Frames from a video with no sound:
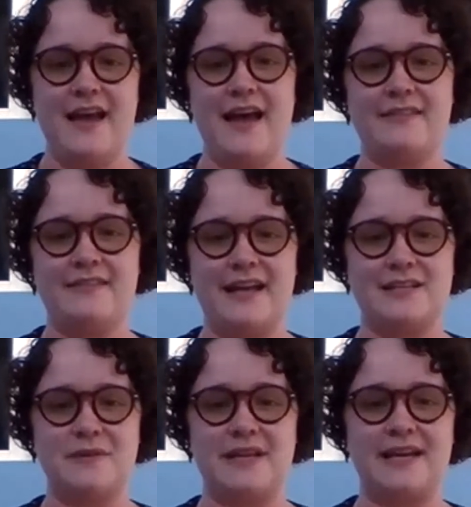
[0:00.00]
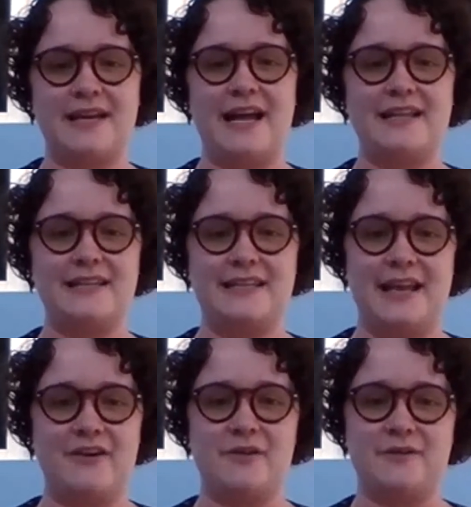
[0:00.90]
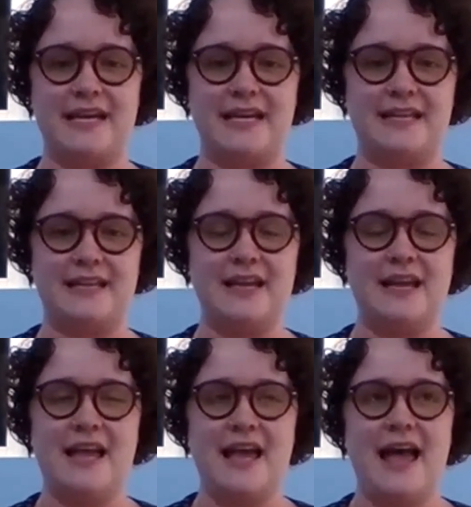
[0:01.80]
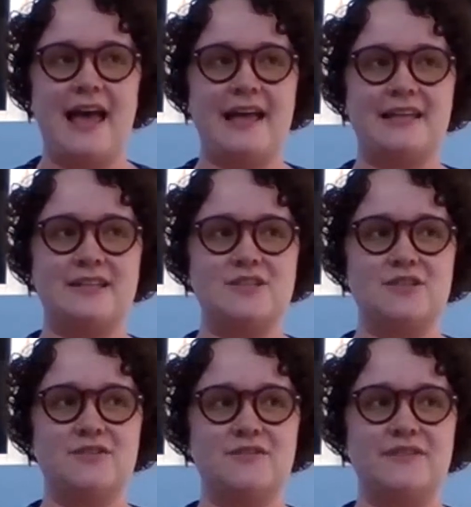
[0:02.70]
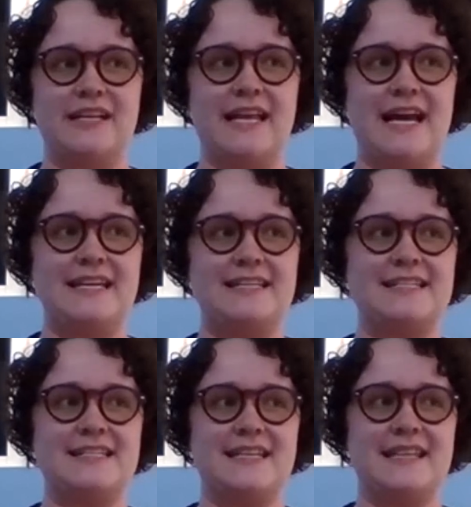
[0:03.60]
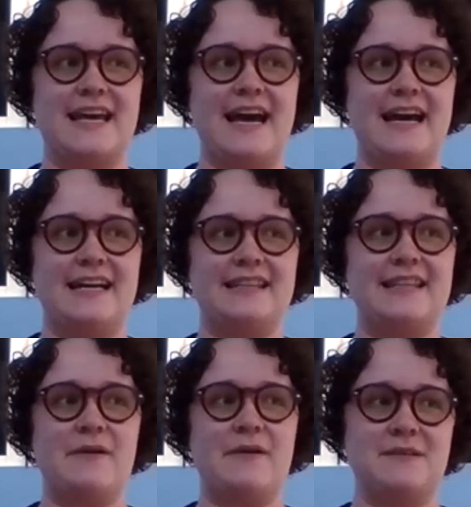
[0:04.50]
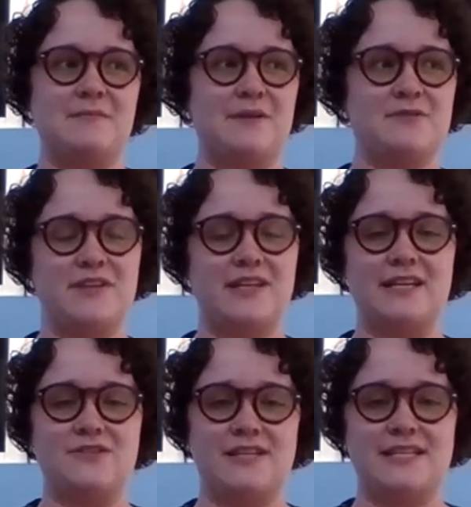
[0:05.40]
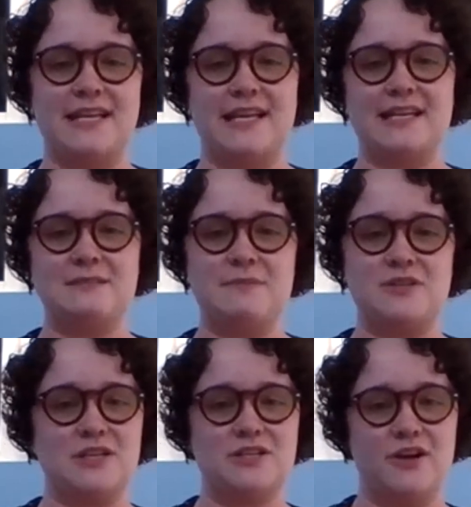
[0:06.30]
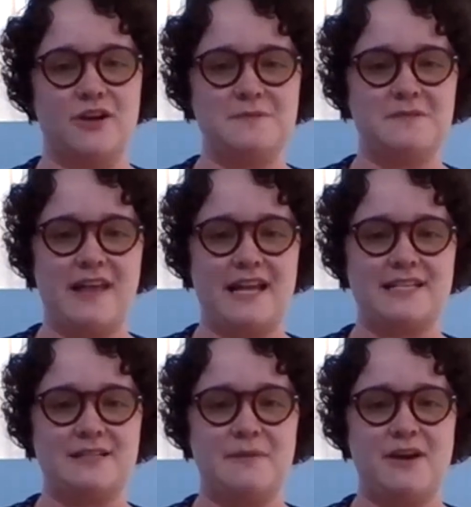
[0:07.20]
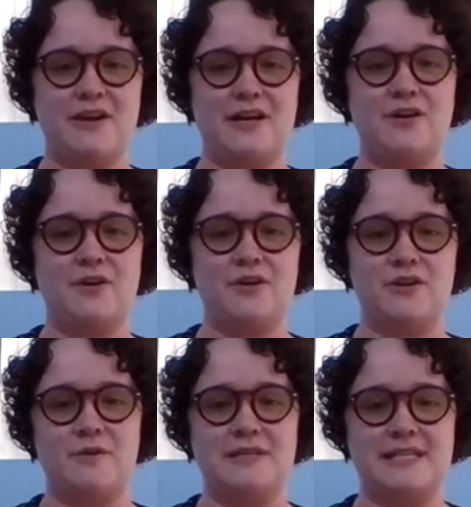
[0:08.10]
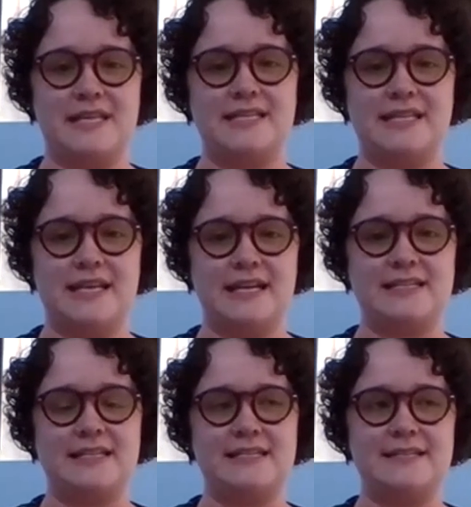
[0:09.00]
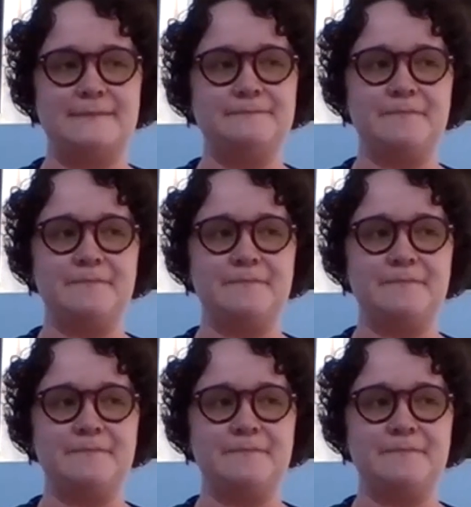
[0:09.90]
And that's when I kind of narrowed in and realized that that was something I was really interested in, especially in terms of Latin America or US Latinxes.